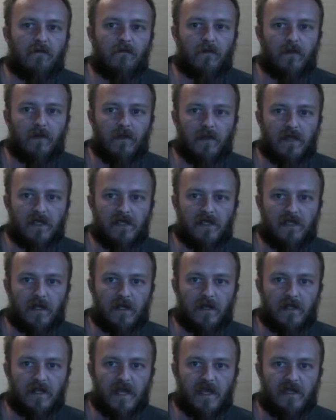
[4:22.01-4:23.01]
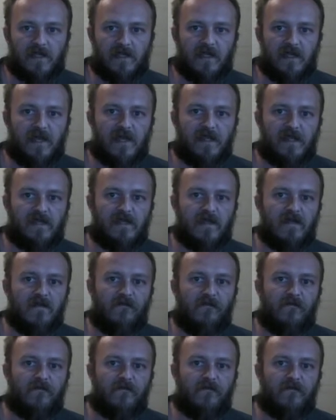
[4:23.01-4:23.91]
released their test kits in